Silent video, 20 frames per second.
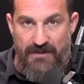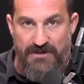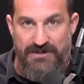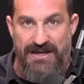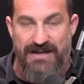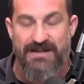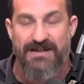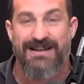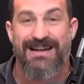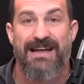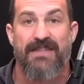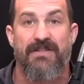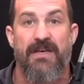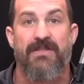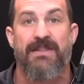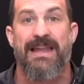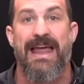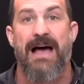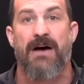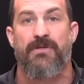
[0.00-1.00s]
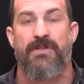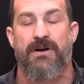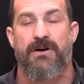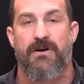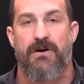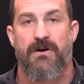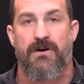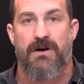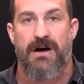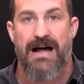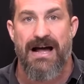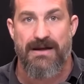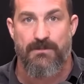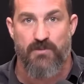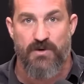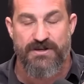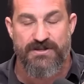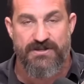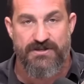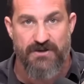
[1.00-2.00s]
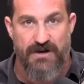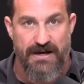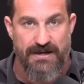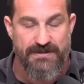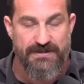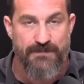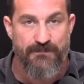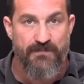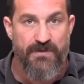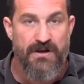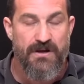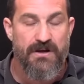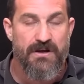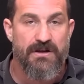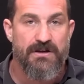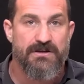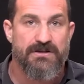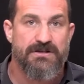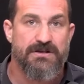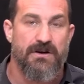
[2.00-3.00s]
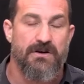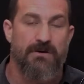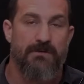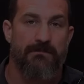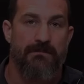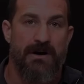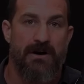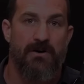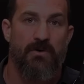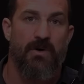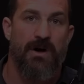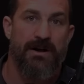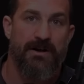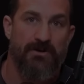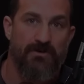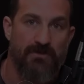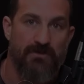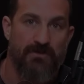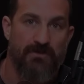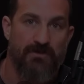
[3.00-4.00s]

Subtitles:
and there's indica, and then now there are hybrid strains. So marijuana